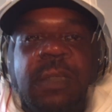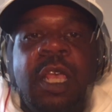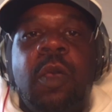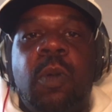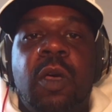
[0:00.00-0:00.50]

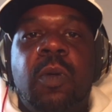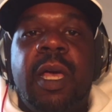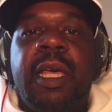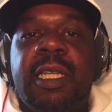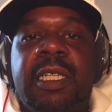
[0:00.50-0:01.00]
When
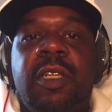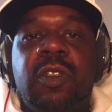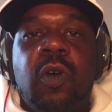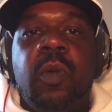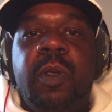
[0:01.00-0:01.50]
Qui-Gon tells
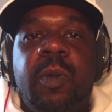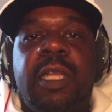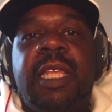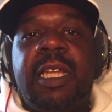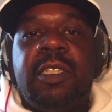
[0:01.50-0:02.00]
Obi-Wan
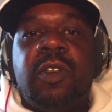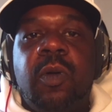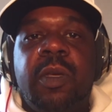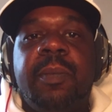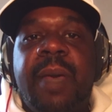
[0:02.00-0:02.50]
that he's
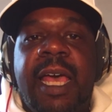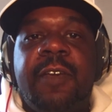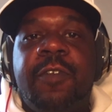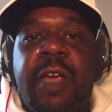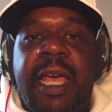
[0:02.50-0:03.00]
going back
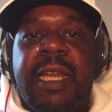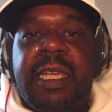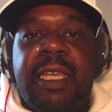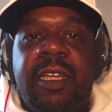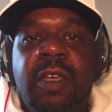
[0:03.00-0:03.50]
for Anakin,